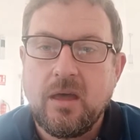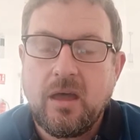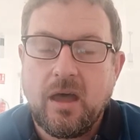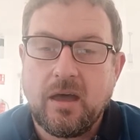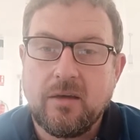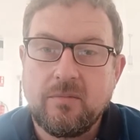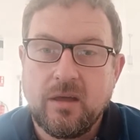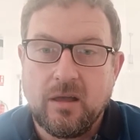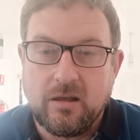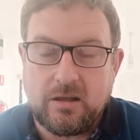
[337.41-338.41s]

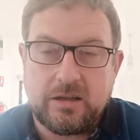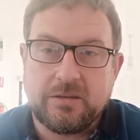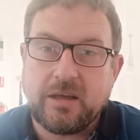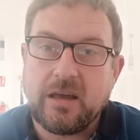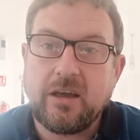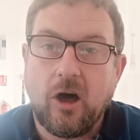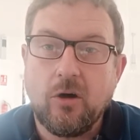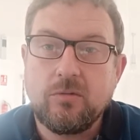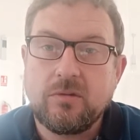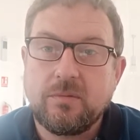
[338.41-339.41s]
that he
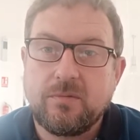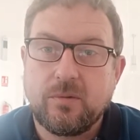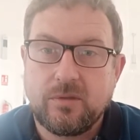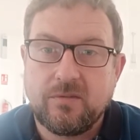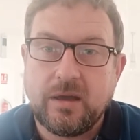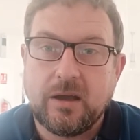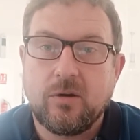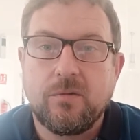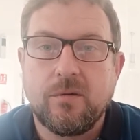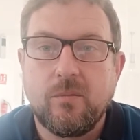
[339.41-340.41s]
owned the
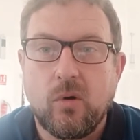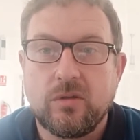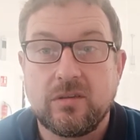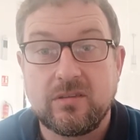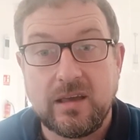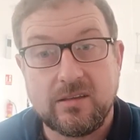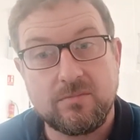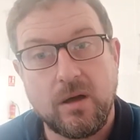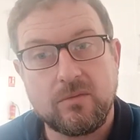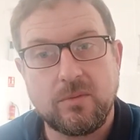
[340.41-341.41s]
vehicle for more than 6
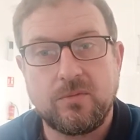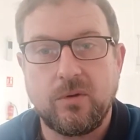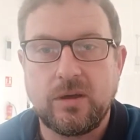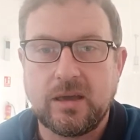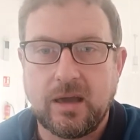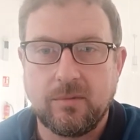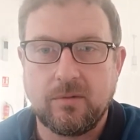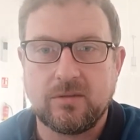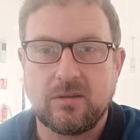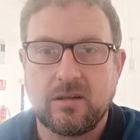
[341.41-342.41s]
months before he became a
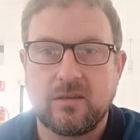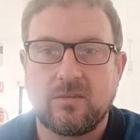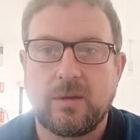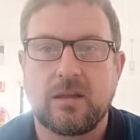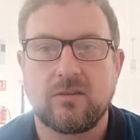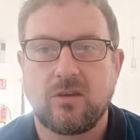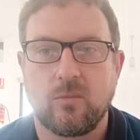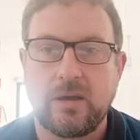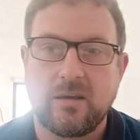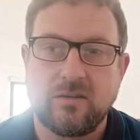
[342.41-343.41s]
resident in Spain. So
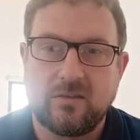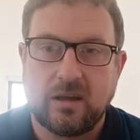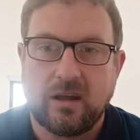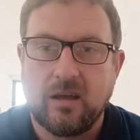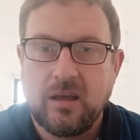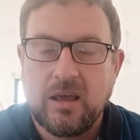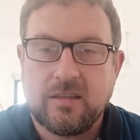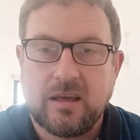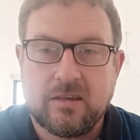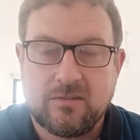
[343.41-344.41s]
we consider
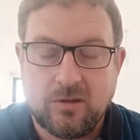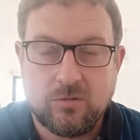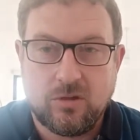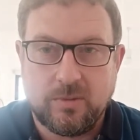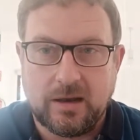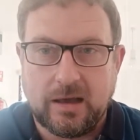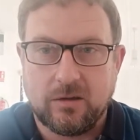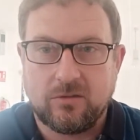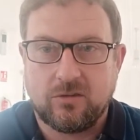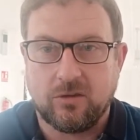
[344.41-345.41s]
that he still should be
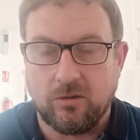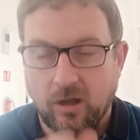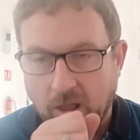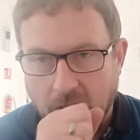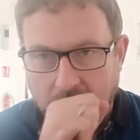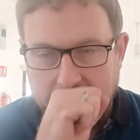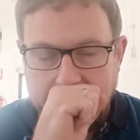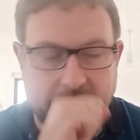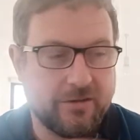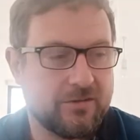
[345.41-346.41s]
allowed to,
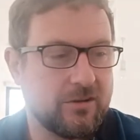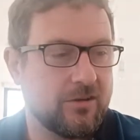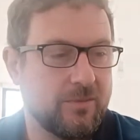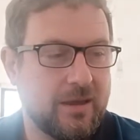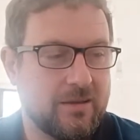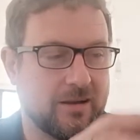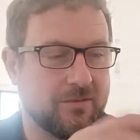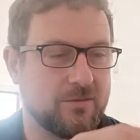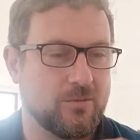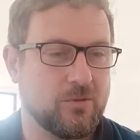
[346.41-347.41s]
excuse me, gonna
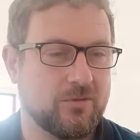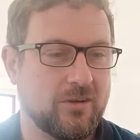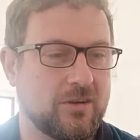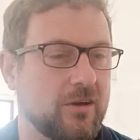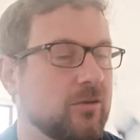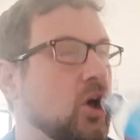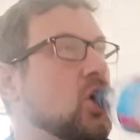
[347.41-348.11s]
have some water, cold.